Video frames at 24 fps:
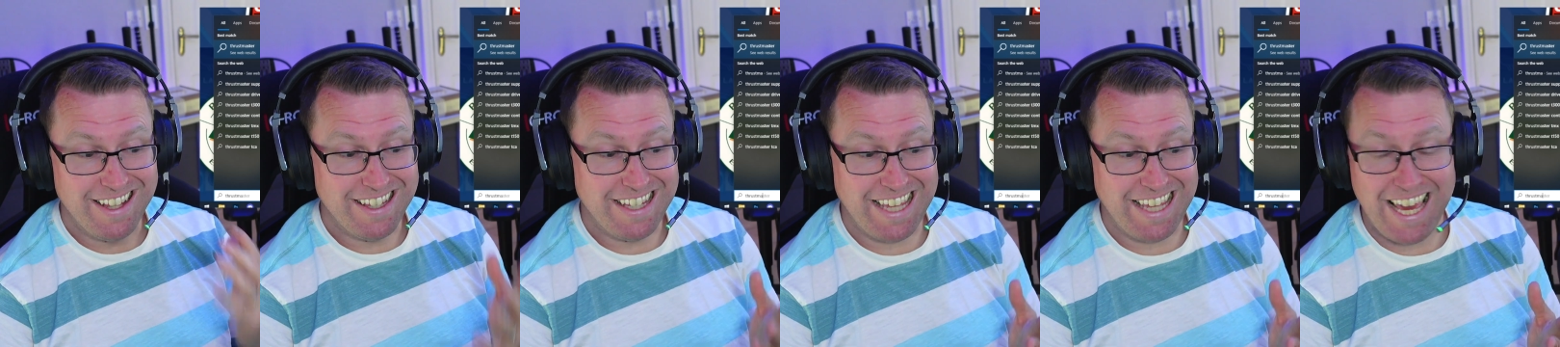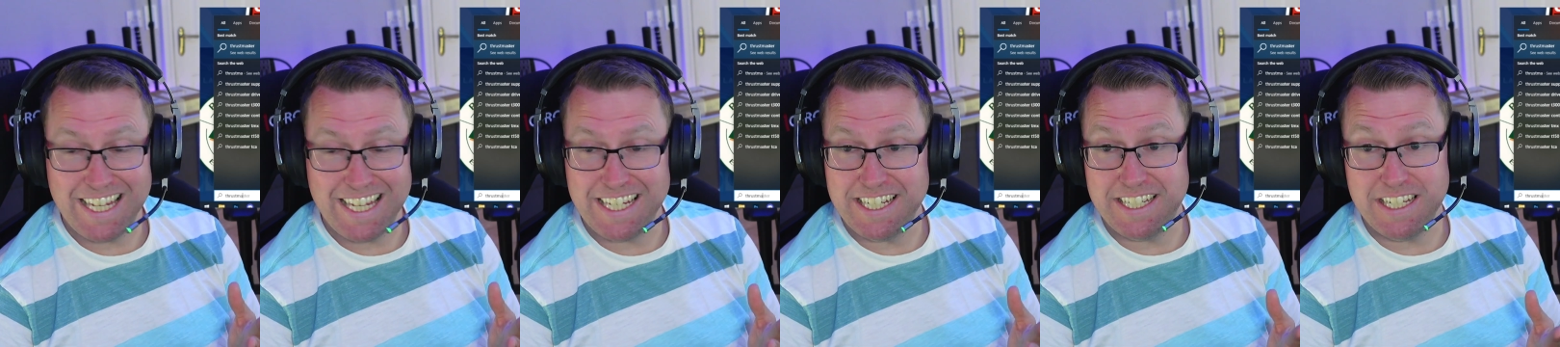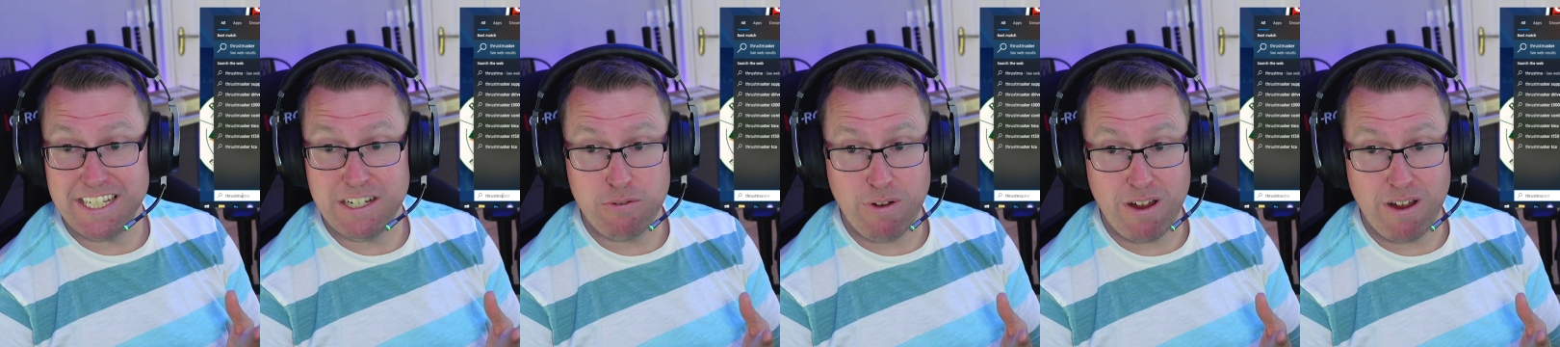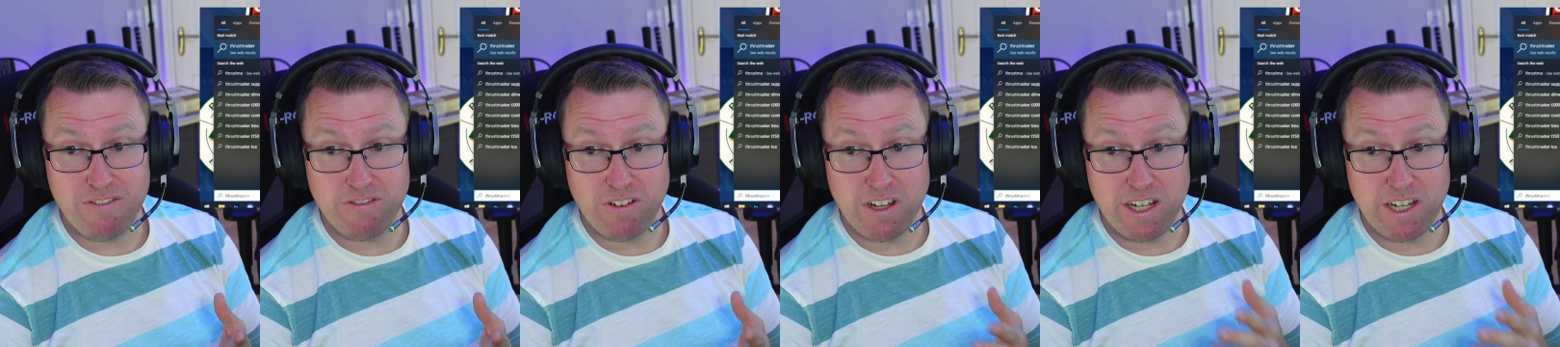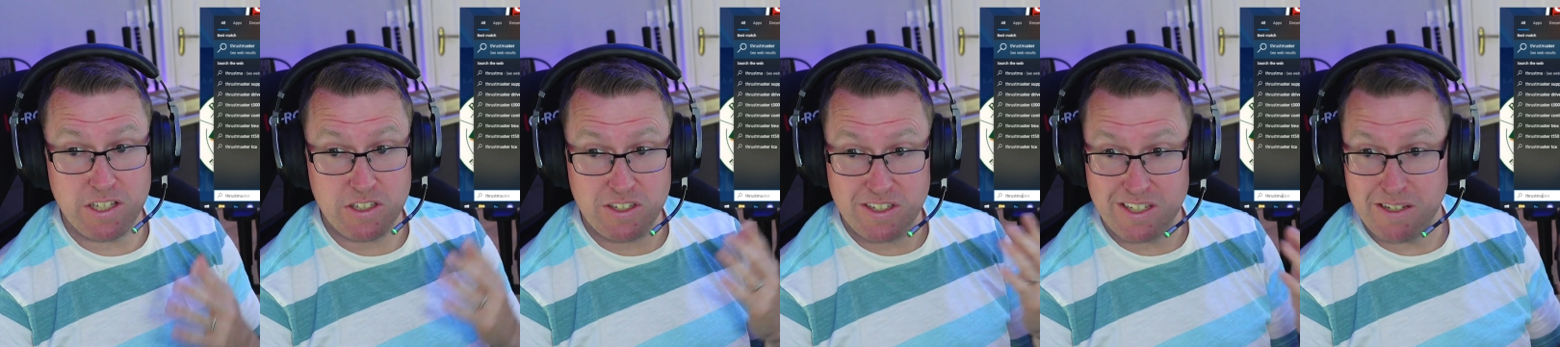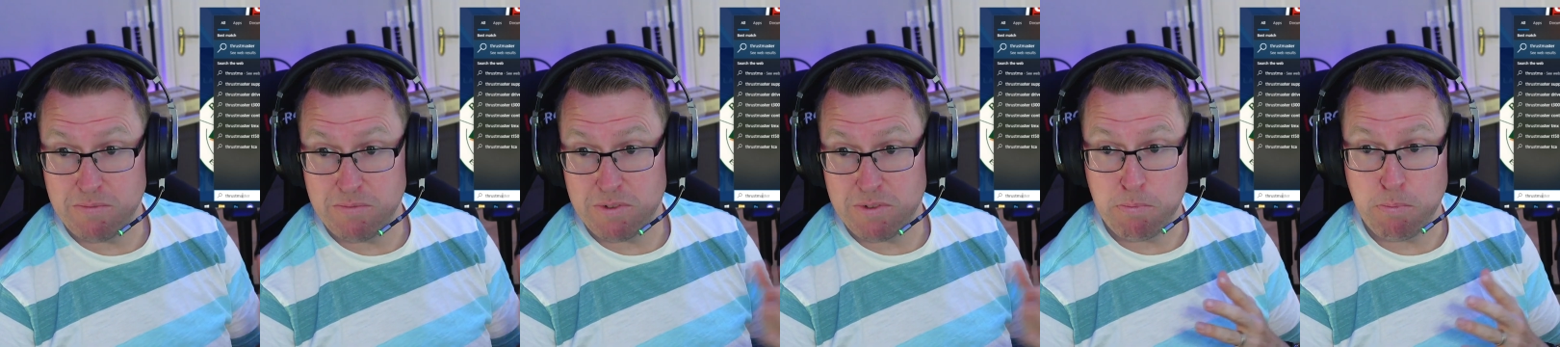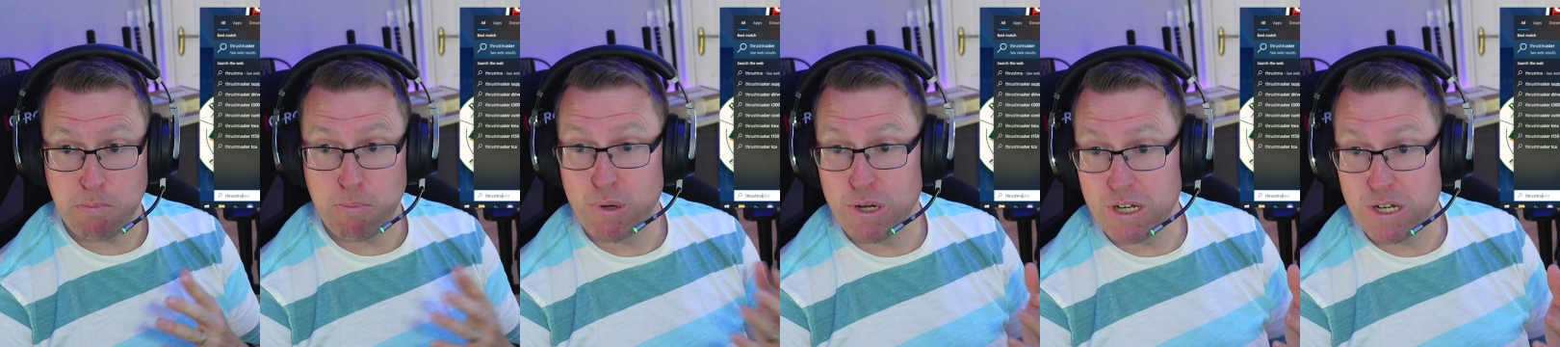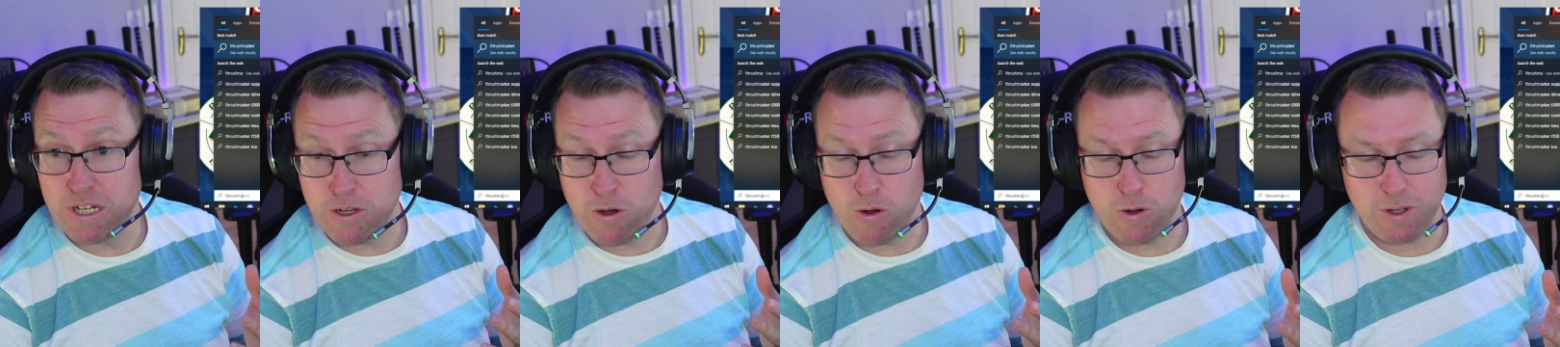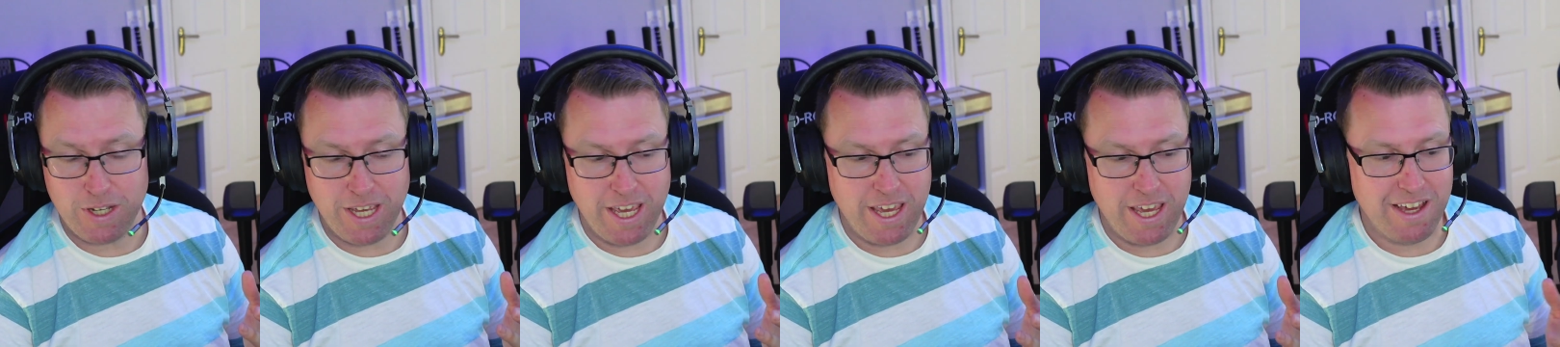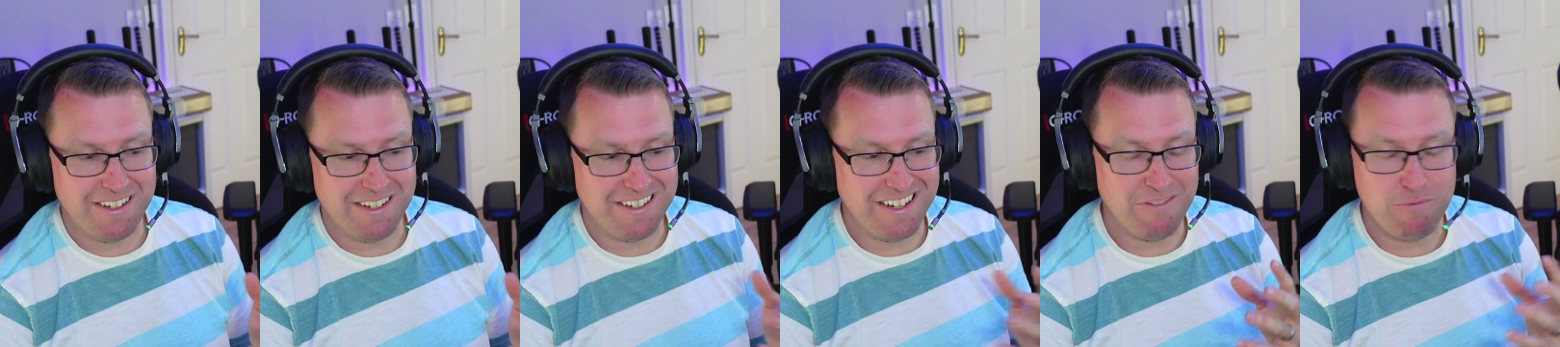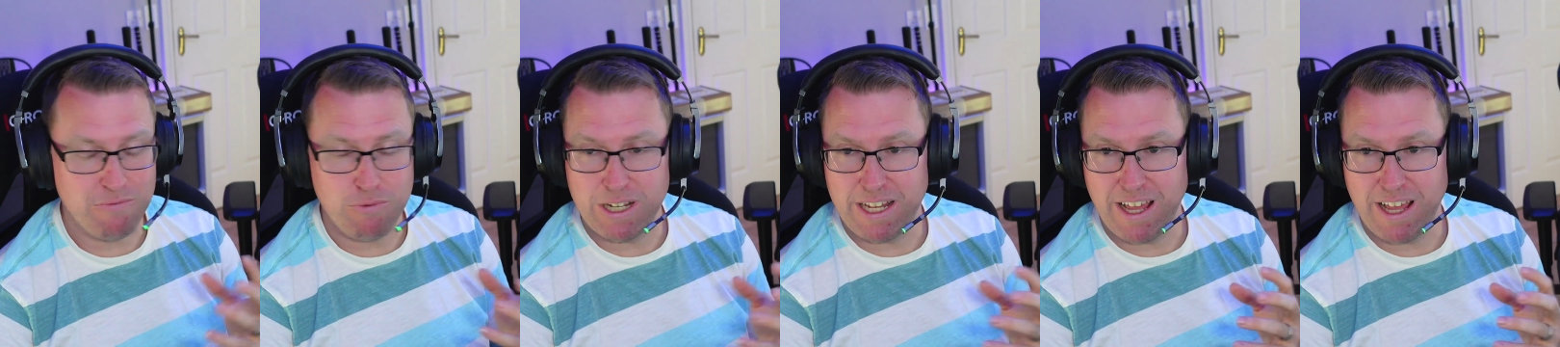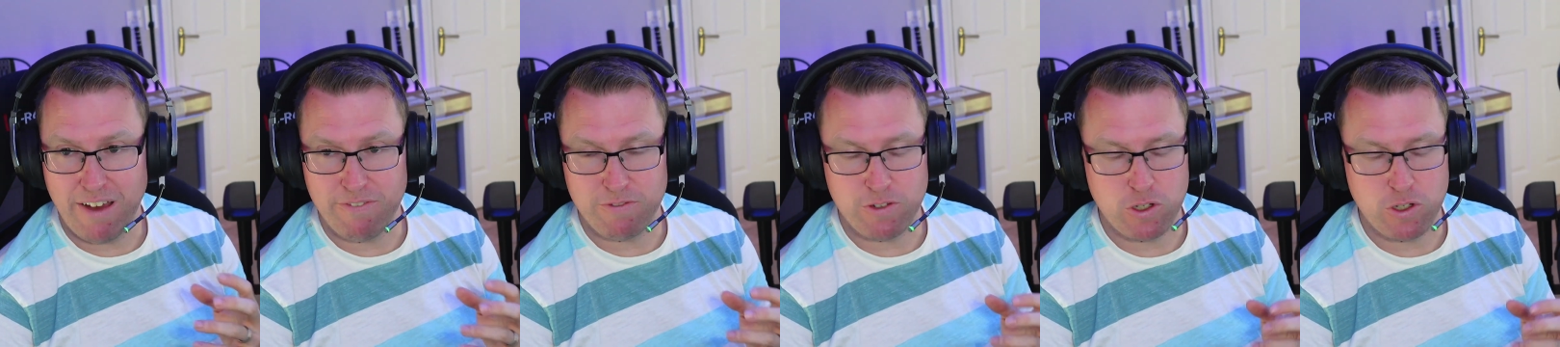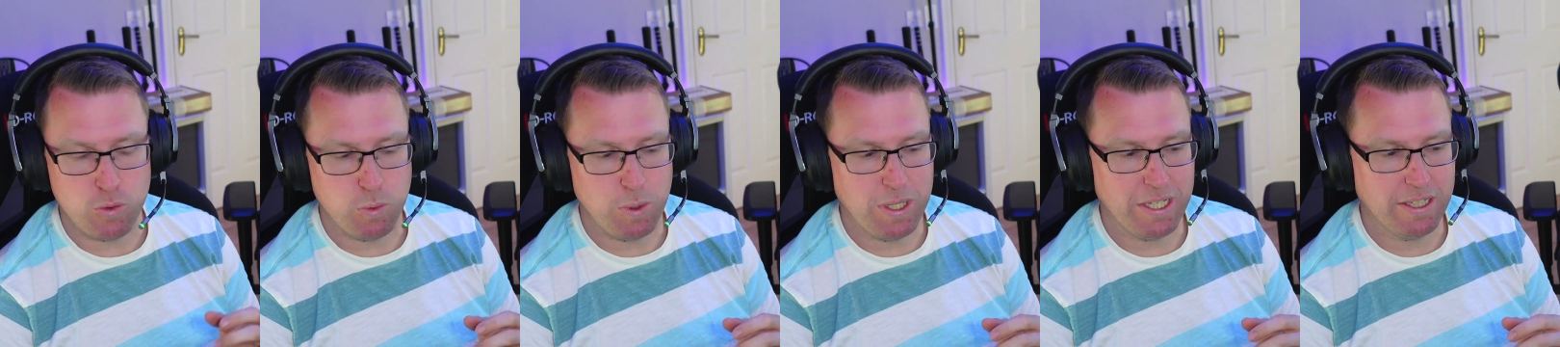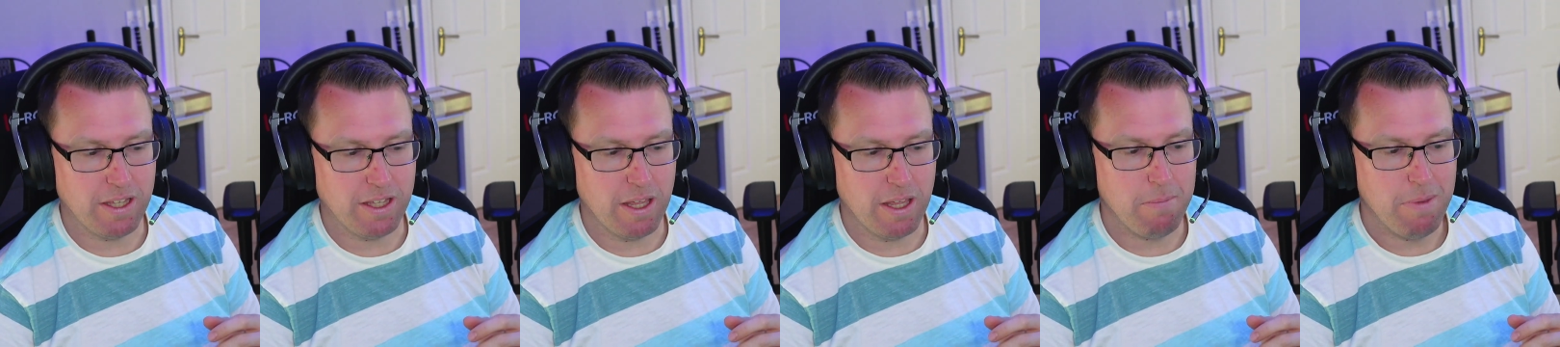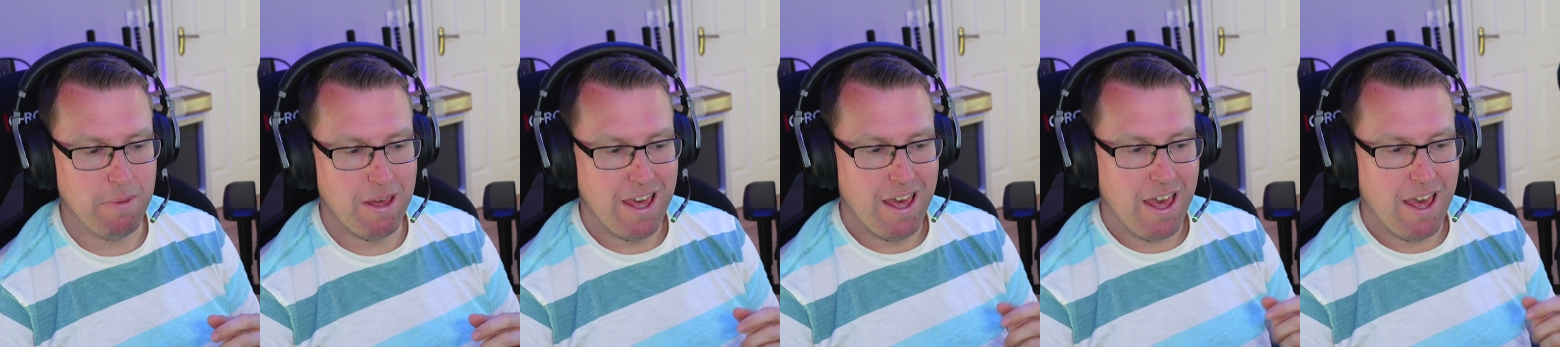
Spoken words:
The LED rev lights seemed pretty okay. I didn't really have to tweak them.